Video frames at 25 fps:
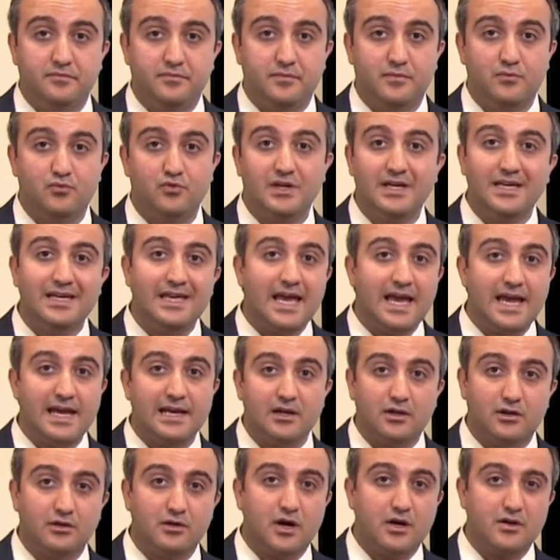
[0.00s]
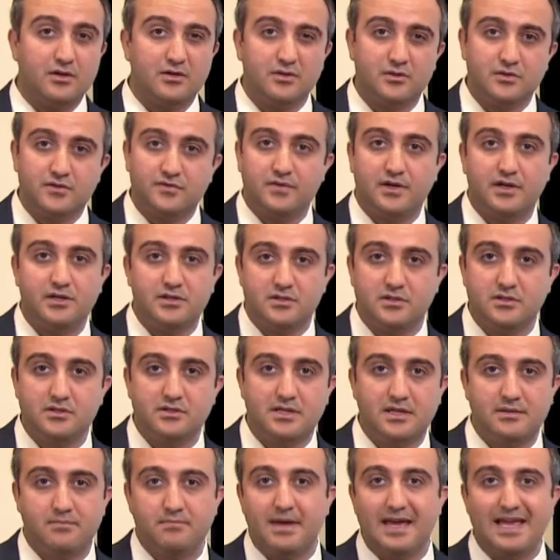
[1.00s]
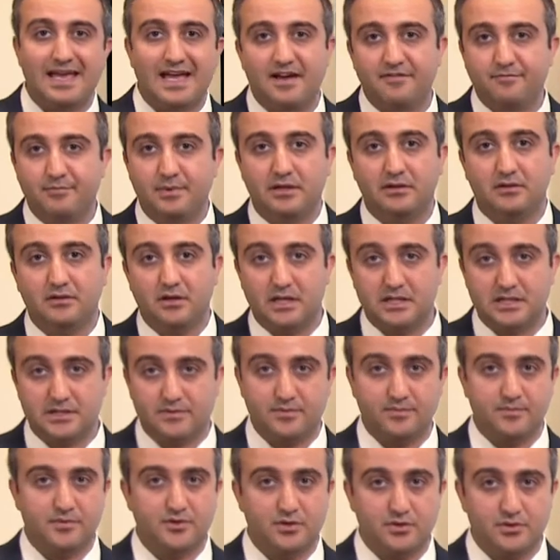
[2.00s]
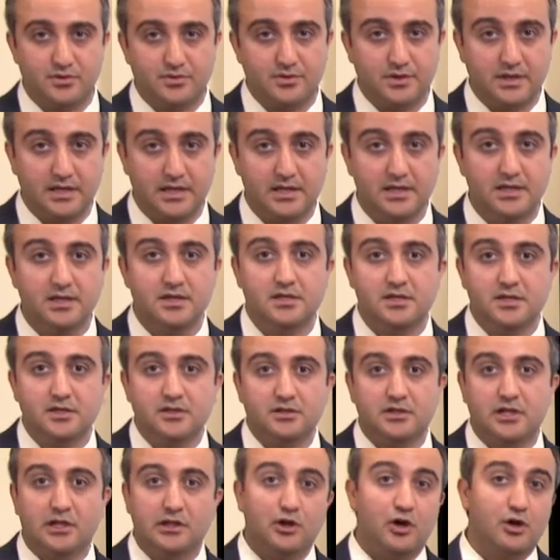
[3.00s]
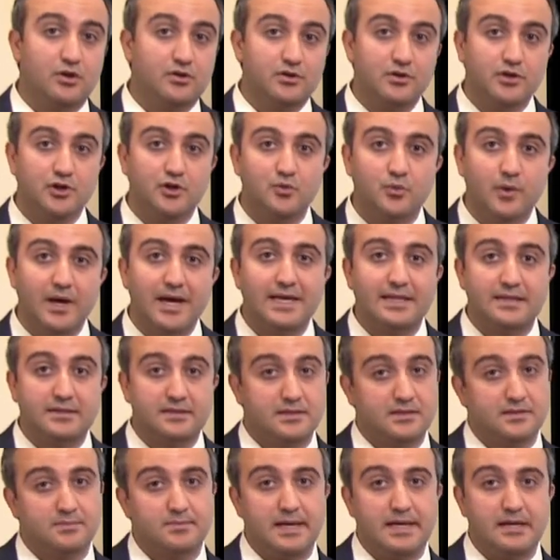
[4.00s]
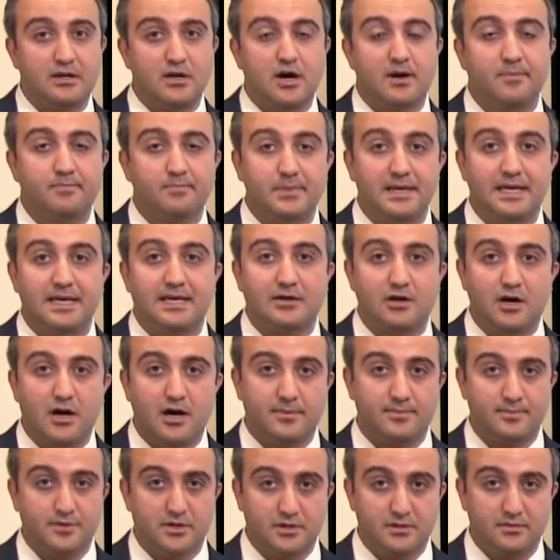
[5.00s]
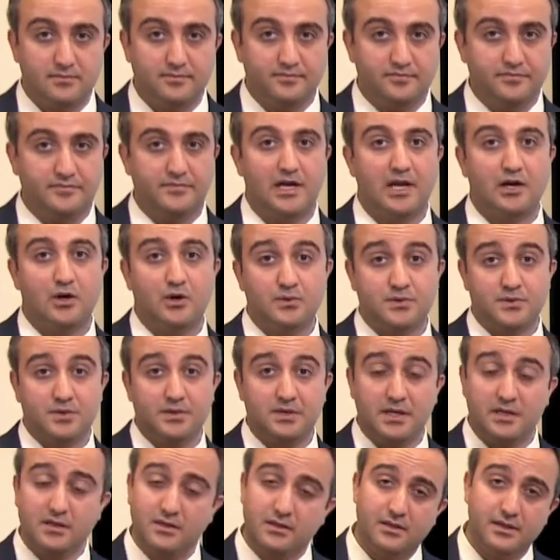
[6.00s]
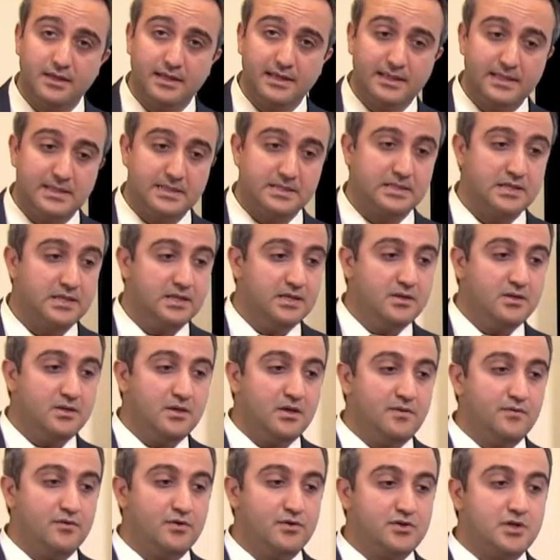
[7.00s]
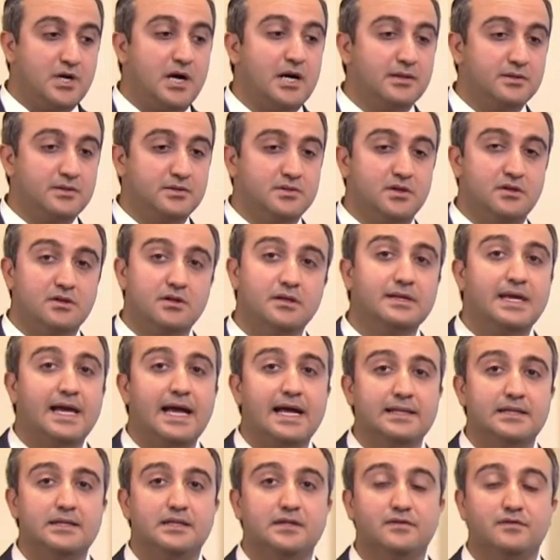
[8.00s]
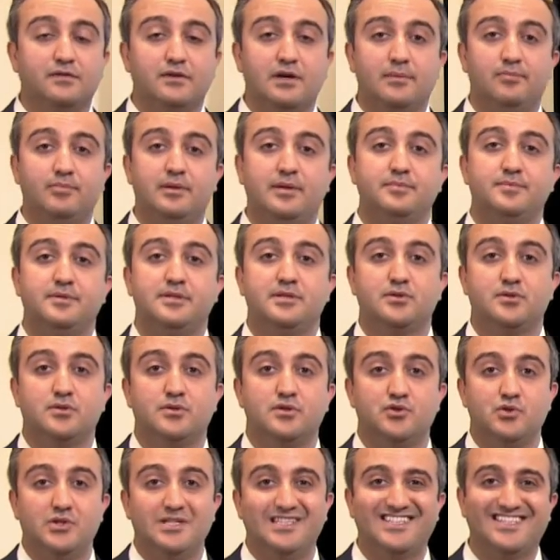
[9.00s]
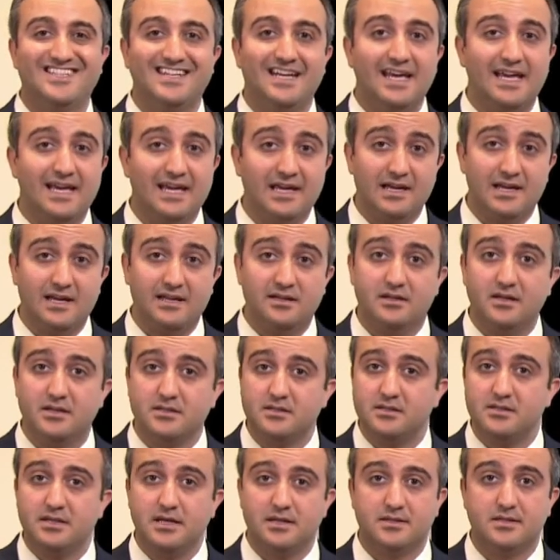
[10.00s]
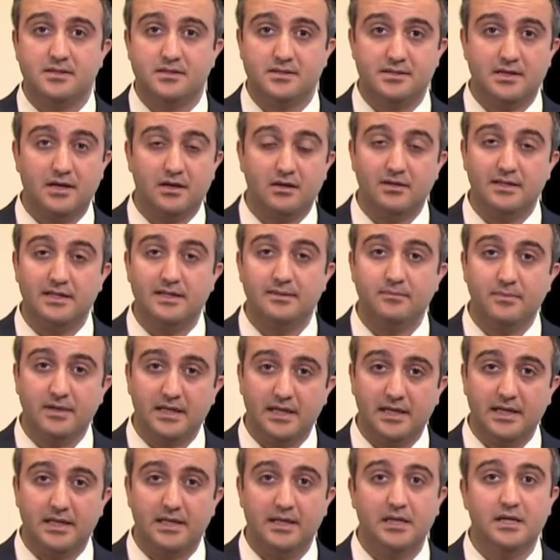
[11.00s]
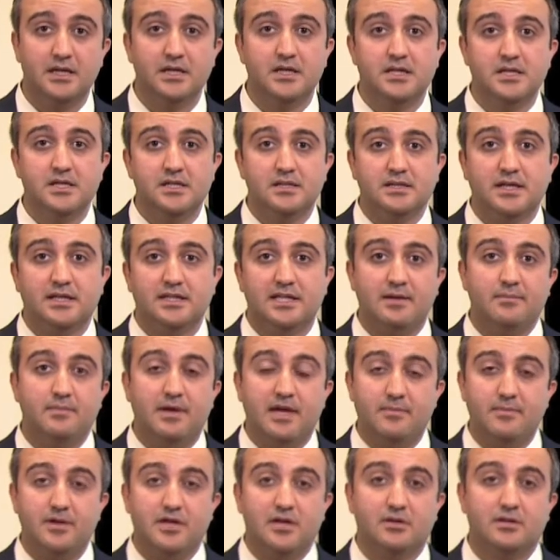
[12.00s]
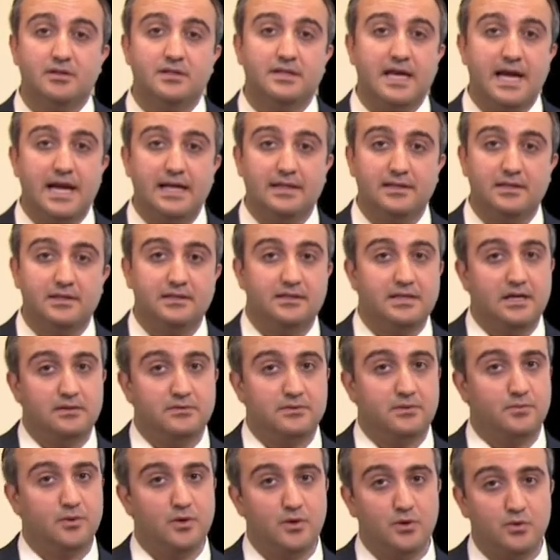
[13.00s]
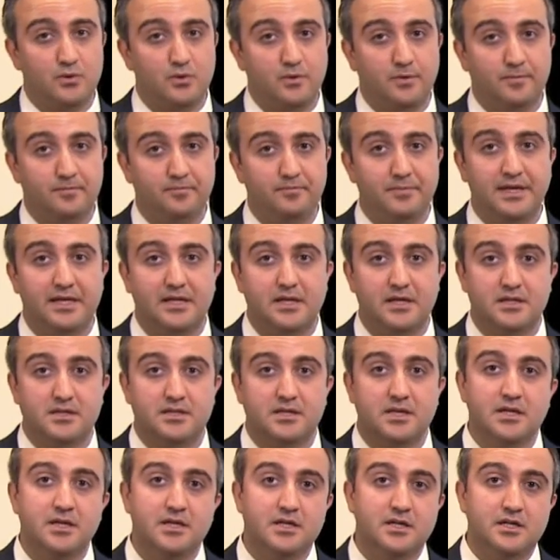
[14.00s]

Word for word: regain a lot of those functions that may have been lost from surgery. The longer you wait, this may not be an option. And also the other thing is if your child is a good candidate for epilepsy surgery today, it doesn't necessarily mean that they may be a good candidate down the road because